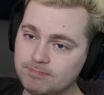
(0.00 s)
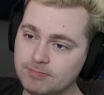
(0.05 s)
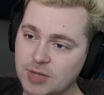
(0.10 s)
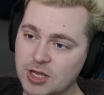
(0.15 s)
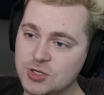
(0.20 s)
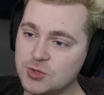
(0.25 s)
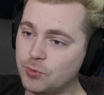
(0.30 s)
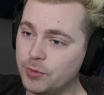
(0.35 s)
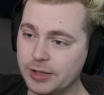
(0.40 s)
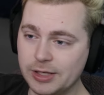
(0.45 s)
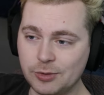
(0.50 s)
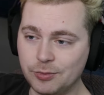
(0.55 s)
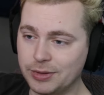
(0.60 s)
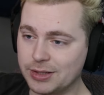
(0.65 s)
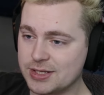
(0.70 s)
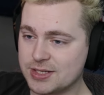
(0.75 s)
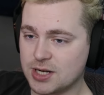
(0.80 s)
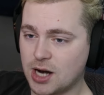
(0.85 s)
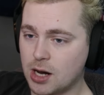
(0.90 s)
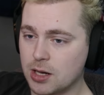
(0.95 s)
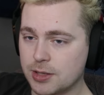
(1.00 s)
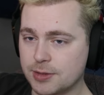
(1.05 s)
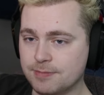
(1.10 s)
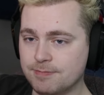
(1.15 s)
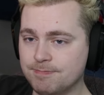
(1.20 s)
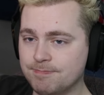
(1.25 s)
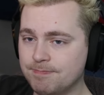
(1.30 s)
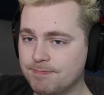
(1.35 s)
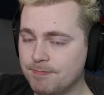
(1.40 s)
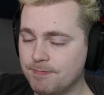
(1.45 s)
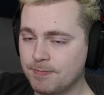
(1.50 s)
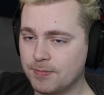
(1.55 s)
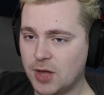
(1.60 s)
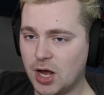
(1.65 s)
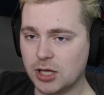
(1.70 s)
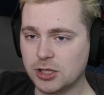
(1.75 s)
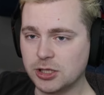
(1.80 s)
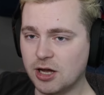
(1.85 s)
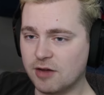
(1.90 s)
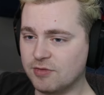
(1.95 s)
It's really, really solid.
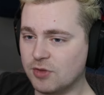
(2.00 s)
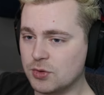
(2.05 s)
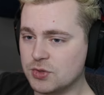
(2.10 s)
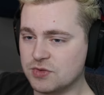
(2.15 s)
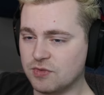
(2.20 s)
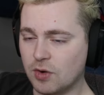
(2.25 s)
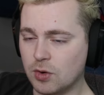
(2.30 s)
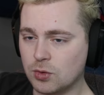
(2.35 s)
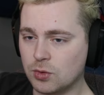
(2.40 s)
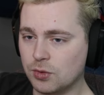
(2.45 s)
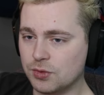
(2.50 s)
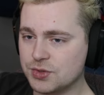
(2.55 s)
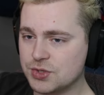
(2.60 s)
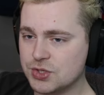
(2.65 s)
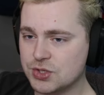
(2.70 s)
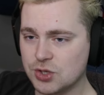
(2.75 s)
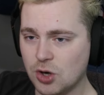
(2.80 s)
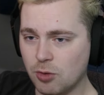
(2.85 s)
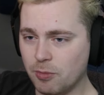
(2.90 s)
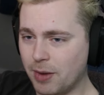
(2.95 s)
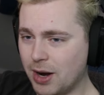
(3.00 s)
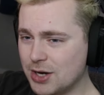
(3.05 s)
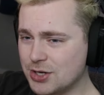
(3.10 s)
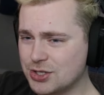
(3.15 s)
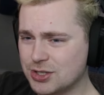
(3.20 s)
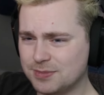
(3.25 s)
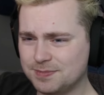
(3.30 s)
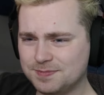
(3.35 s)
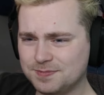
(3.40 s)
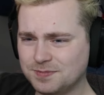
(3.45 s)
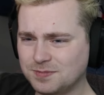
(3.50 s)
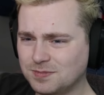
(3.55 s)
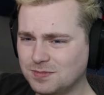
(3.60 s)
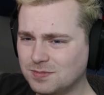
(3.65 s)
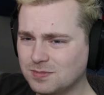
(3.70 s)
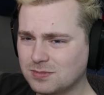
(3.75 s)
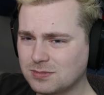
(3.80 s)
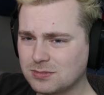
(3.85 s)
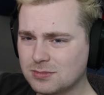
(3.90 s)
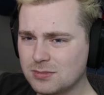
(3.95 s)
I love those vocals so much.
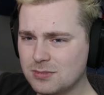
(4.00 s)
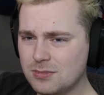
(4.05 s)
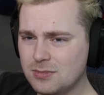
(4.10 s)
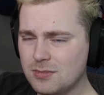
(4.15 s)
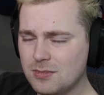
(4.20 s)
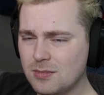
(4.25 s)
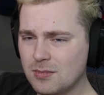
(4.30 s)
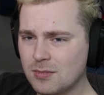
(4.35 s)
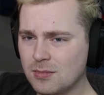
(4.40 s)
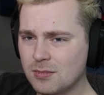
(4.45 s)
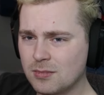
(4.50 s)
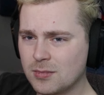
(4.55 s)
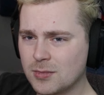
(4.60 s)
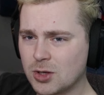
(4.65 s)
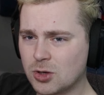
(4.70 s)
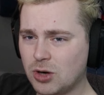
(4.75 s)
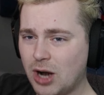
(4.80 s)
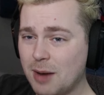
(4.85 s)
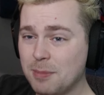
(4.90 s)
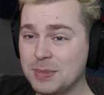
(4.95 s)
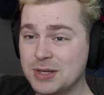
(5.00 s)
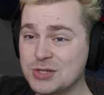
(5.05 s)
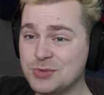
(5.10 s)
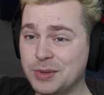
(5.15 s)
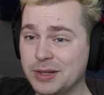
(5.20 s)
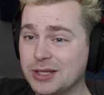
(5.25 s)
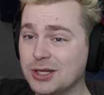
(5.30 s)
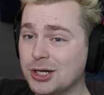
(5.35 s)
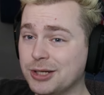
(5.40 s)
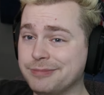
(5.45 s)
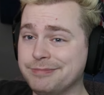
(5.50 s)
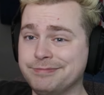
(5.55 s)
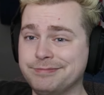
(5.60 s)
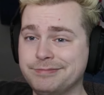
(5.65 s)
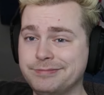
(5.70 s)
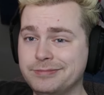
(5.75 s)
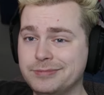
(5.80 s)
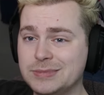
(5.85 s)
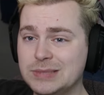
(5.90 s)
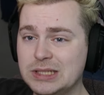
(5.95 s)
Grab Me's really good.
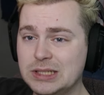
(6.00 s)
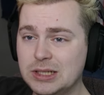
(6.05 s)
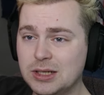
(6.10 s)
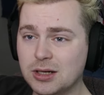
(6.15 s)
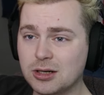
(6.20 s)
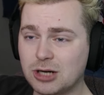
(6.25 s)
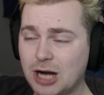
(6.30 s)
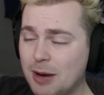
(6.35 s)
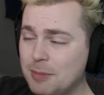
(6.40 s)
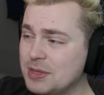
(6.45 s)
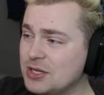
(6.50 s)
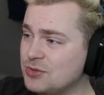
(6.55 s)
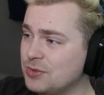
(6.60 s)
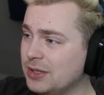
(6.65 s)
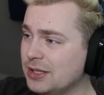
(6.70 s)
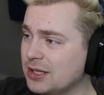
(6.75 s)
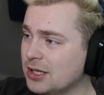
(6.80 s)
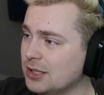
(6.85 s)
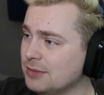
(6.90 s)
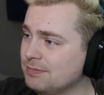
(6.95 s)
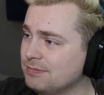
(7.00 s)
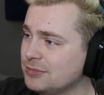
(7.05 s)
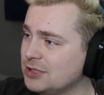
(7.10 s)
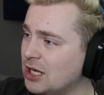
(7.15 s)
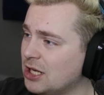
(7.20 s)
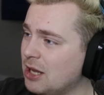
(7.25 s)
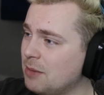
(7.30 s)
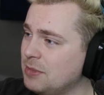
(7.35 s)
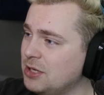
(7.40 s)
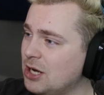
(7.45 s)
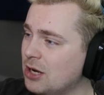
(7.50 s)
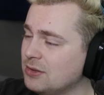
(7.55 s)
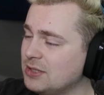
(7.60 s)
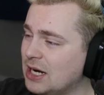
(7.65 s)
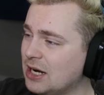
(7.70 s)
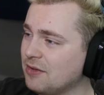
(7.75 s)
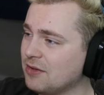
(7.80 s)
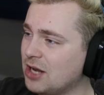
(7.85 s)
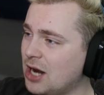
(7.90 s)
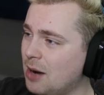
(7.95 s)
Y'all let me know
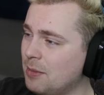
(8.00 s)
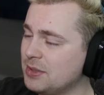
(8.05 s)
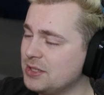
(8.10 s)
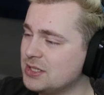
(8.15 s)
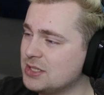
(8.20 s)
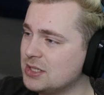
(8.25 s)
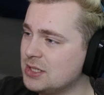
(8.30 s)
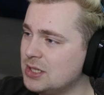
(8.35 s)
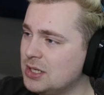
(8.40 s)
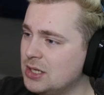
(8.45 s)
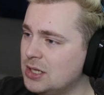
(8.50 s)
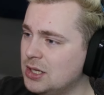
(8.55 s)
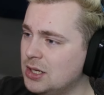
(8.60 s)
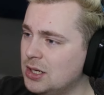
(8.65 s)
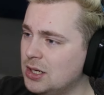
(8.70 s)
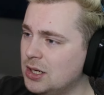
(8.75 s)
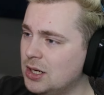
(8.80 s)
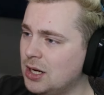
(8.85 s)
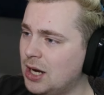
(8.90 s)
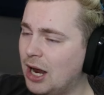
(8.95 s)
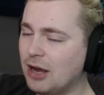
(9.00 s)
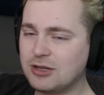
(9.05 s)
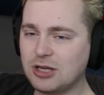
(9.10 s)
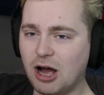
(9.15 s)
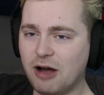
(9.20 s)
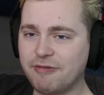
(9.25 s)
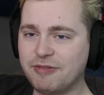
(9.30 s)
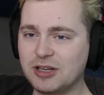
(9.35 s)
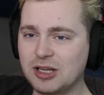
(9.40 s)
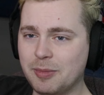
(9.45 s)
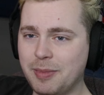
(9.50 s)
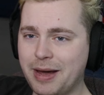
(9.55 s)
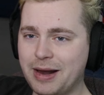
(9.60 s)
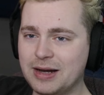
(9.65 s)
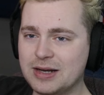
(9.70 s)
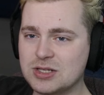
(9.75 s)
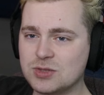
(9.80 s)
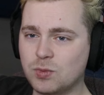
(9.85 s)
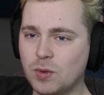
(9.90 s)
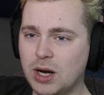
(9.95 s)
down in the comments how y'all feel
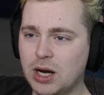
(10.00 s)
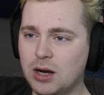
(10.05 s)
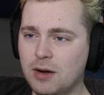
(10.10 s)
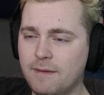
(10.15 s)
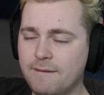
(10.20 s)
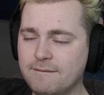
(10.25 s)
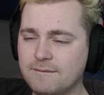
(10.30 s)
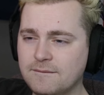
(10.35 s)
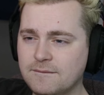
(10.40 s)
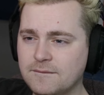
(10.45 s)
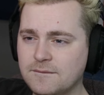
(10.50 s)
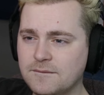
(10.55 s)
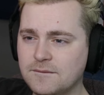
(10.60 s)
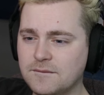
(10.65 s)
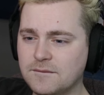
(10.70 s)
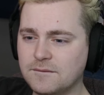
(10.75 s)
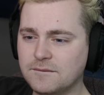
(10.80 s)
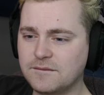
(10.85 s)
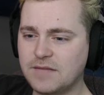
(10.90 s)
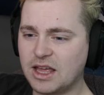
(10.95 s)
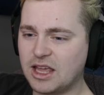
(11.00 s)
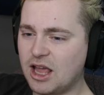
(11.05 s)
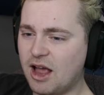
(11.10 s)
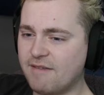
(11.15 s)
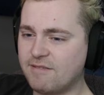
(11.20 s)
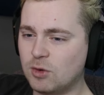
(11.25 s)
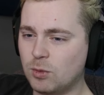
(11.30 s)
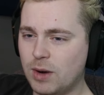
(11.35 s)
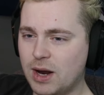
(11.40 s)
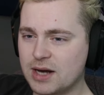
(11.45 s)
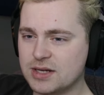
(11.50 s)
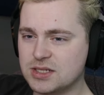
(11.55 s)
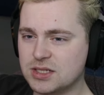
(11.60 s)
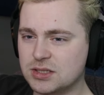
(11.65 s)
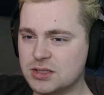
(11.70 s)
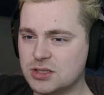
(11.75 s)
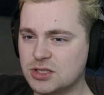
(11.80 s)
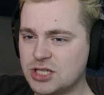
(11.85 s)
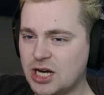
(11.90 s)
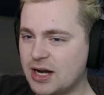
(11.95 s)
about it as well. Thank y'all for
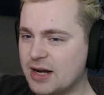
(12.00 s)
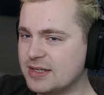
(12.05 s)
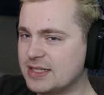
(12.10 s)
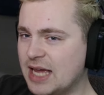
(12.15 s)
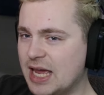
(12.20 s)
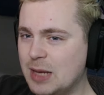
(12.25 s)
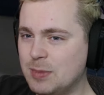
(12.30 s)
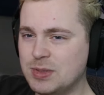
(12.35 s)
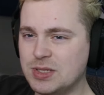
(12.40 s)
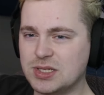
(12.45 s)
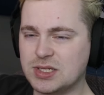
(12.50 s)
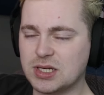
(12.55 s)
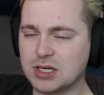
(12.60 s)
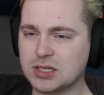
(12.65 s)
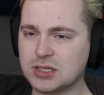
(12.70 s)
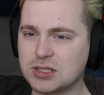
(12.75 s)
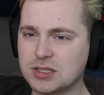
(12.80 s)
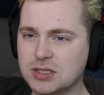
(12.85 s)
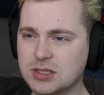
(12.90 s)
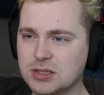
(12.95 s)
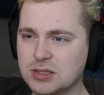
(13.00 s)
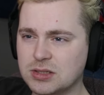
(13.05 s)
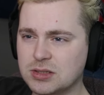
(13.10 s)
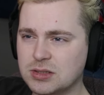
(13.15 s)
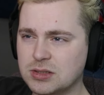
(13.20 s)
watching. Shout out to AB6.